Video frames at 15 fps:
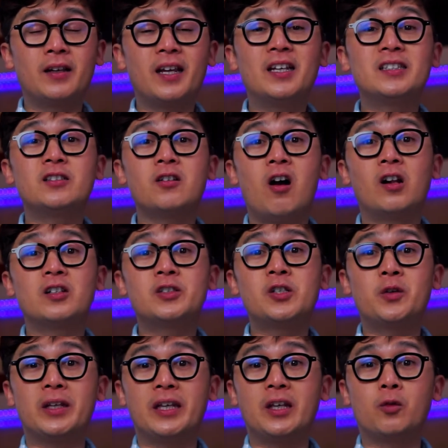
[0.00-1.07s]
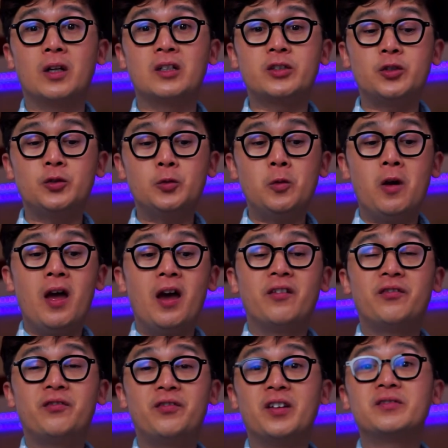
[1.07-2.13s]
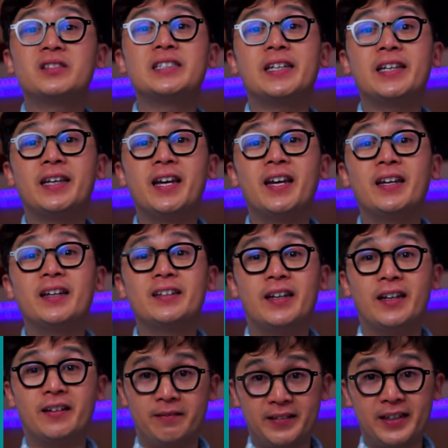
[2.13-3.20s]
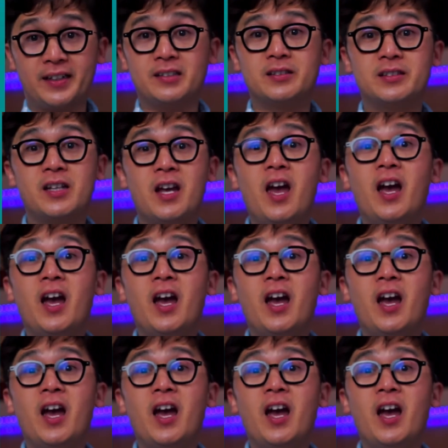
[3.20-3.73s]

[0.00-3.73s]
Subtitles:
is also equal to 50 degrees.